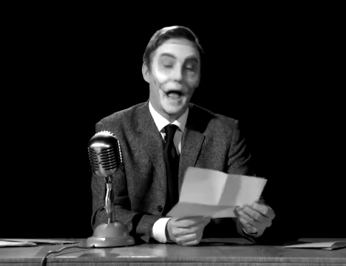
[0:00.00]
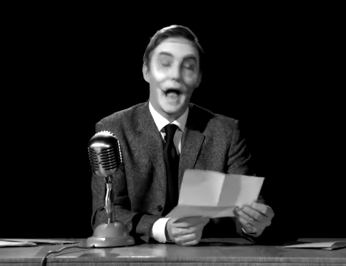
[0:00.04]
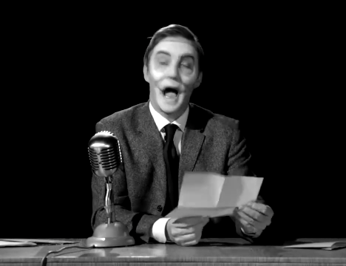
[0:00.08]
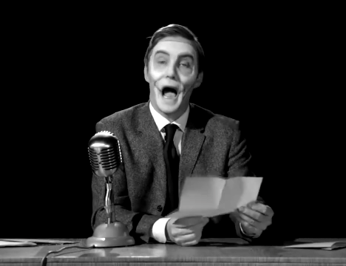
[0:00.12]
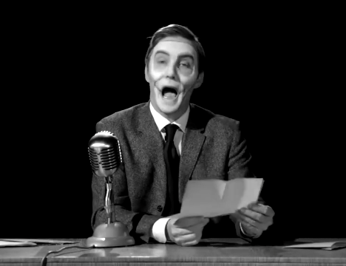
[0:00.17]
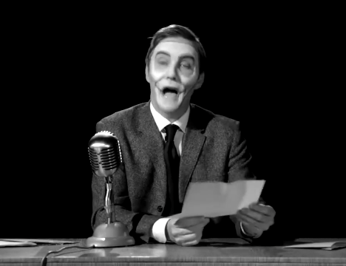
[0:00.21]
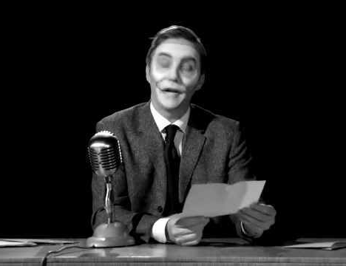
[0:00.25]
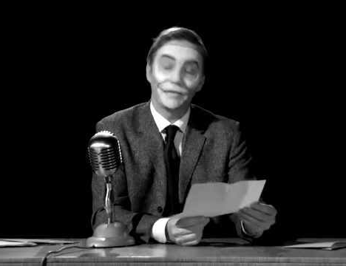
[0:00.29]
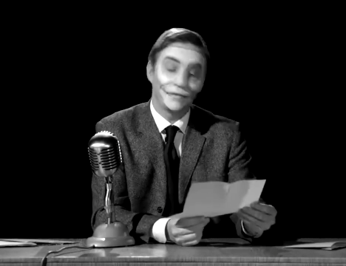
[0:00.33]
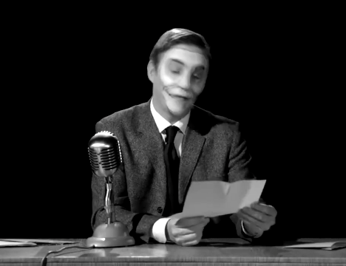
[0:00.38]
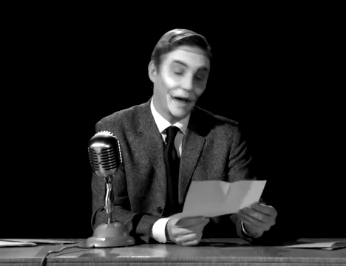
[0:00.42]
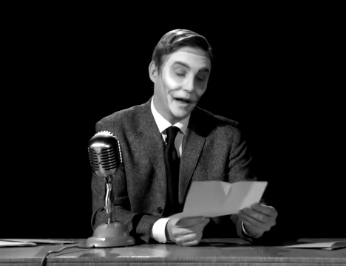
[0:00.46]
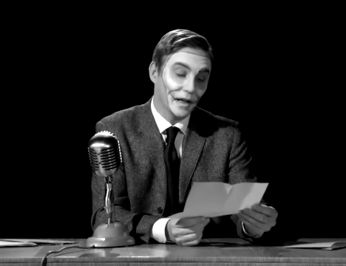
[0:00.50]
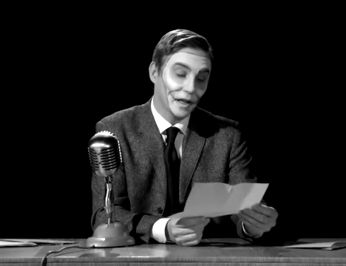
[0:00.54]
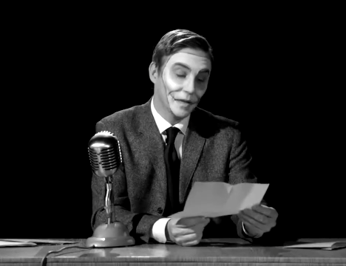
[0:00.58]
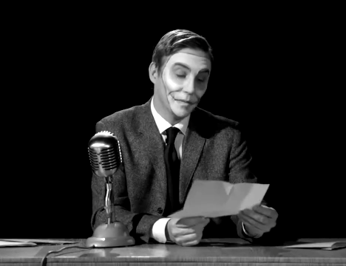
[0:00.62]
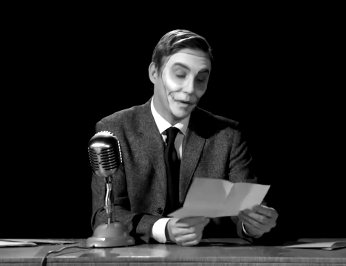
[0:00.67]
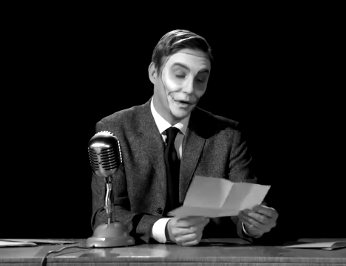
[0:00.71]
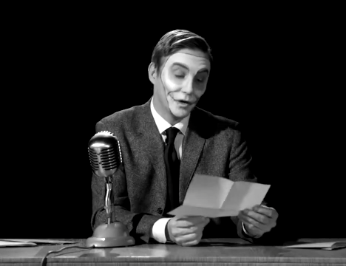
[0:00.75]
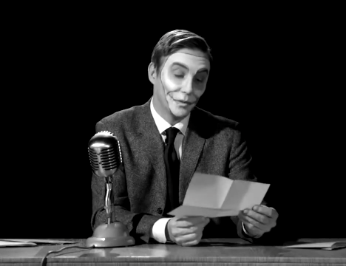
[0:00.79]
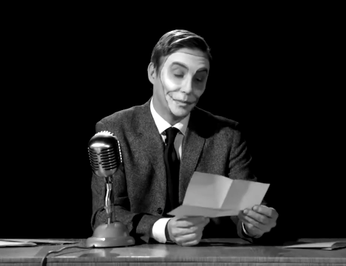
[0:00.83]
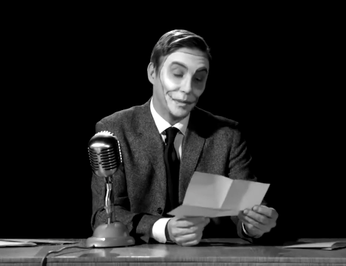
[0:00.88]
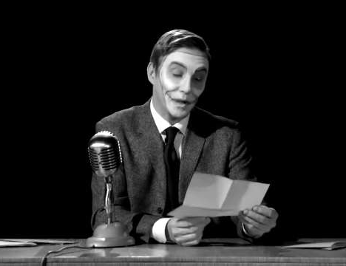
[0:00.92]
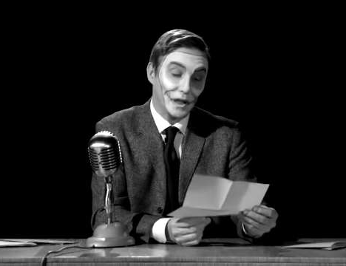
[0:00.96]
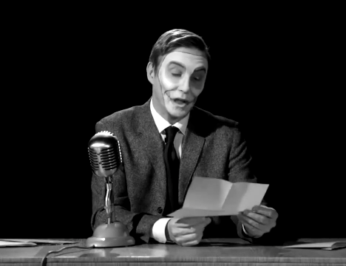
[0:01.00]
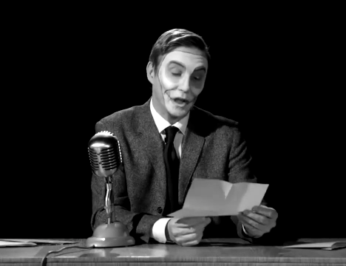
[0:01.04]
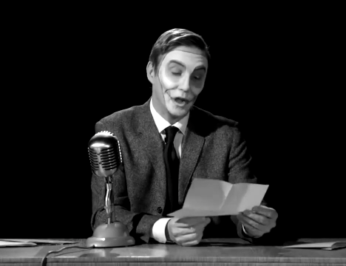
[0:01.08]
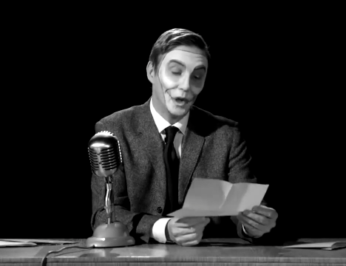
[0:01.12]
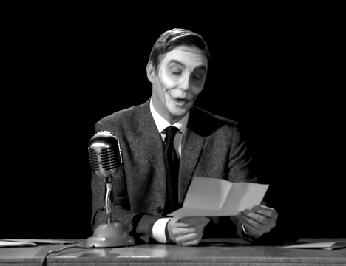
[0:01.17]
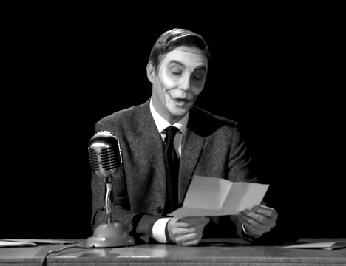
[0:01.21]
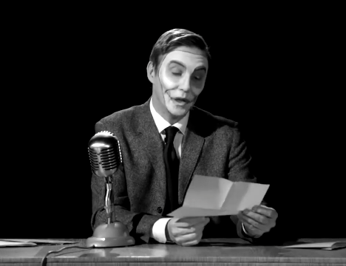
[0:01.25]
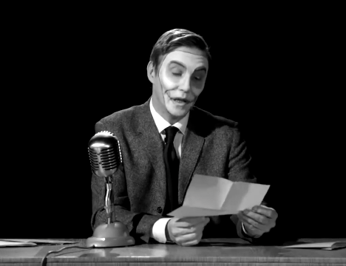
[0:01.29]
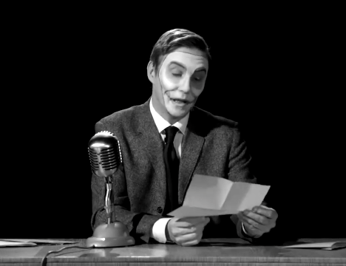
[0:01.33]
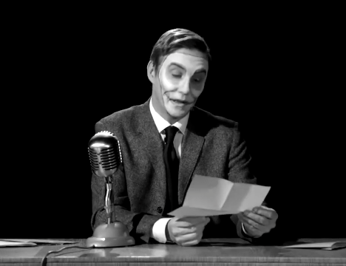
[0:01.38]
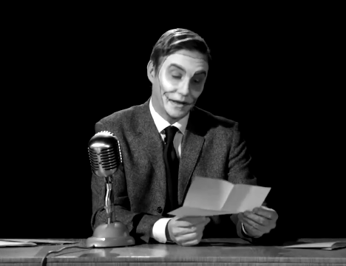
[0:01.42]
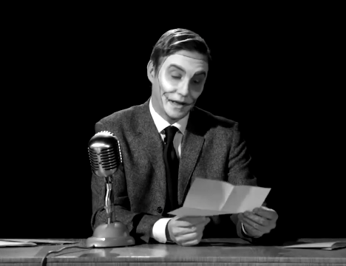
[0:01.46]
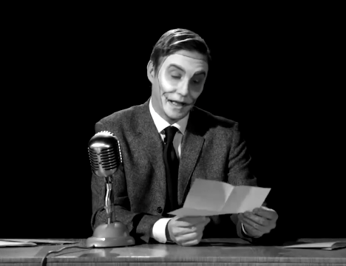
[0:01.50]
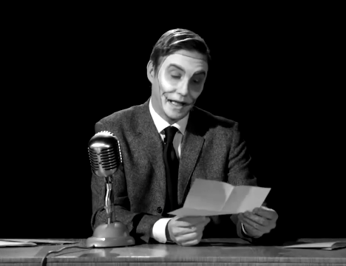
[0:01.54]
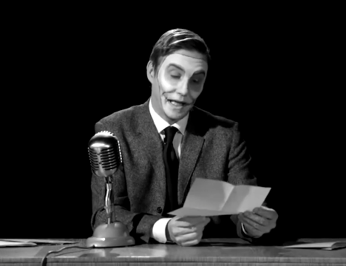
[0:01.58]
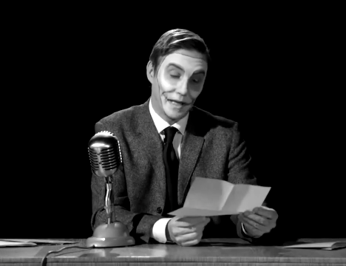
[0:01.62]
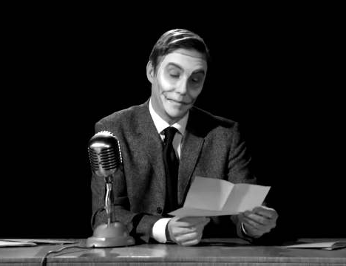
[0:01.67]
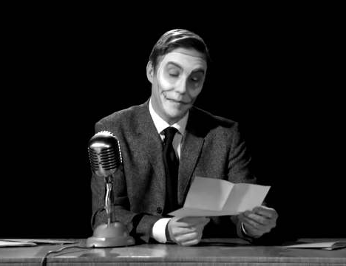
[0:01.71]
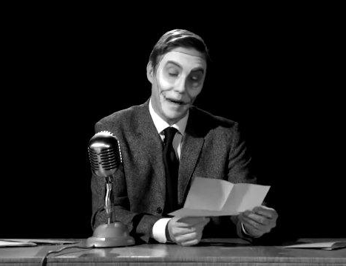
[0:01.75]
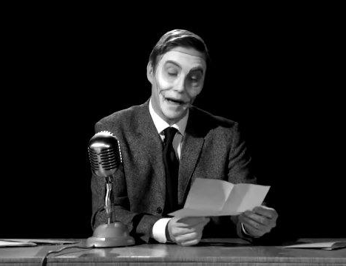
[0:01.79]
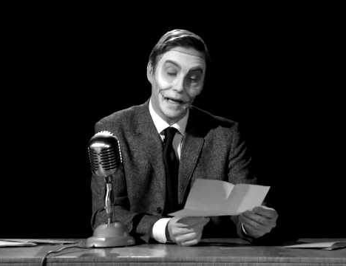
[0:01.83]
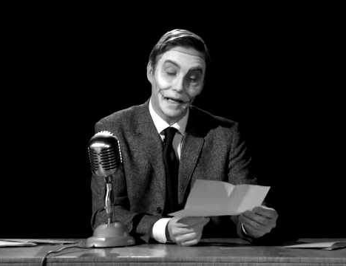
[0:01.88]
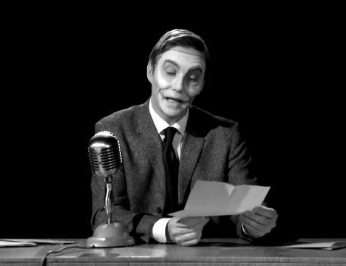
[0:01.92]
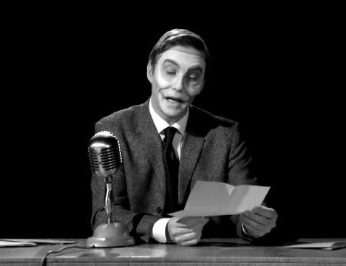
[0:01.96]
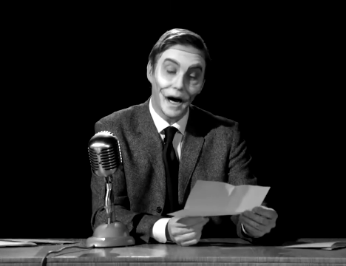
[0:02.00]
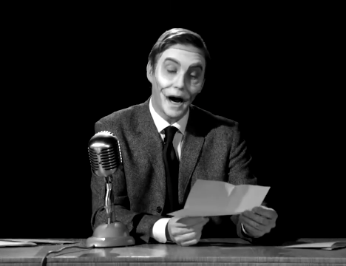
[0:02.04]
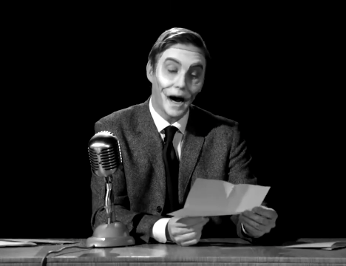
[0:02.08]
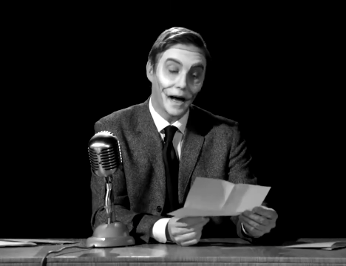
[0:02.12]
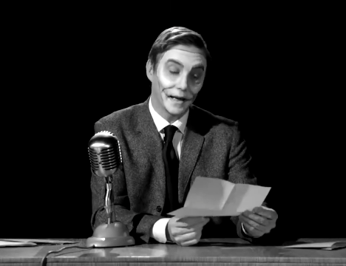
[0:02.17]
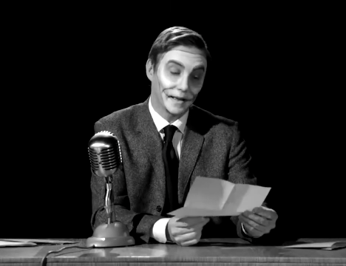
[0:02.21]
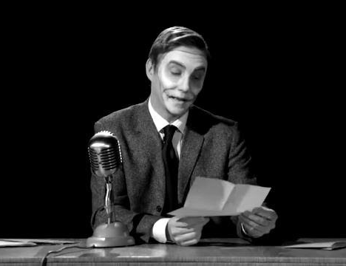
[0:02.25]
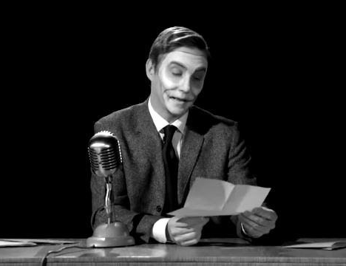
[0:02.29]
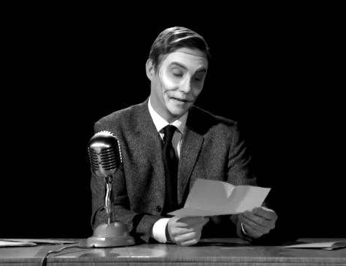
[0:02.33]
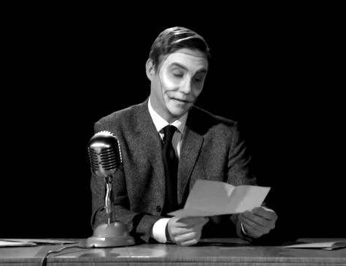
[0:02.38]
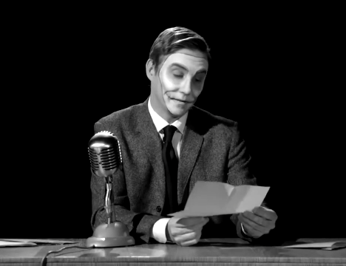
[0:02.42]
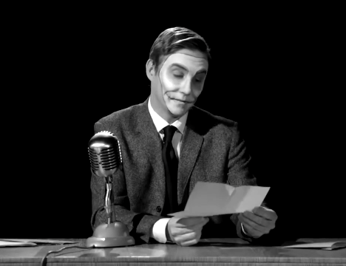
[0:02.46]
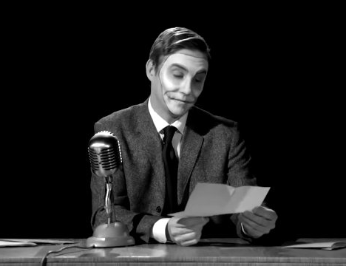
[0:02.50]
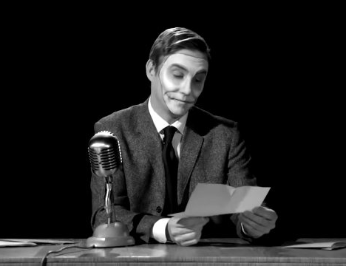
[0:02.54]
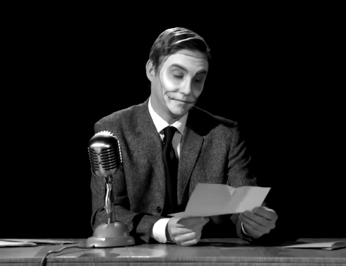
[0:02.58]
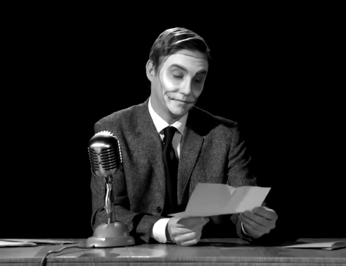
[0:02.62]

I found the most peculiar thing in my garden.